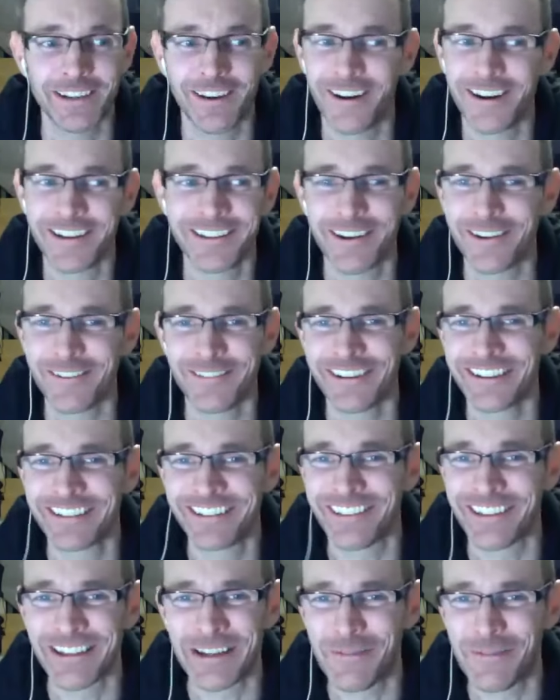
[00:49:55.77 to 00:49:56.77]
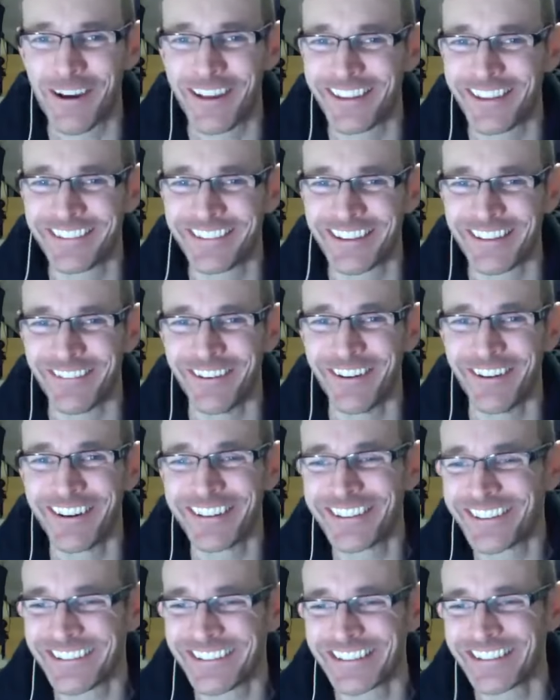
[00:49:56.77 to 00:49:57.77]
I don't need to think about this anymore. I
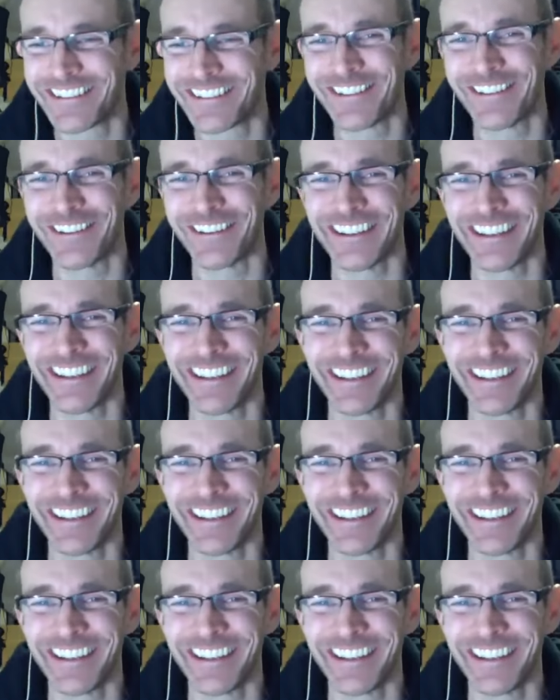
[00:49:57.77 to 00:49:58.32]
just need to do it.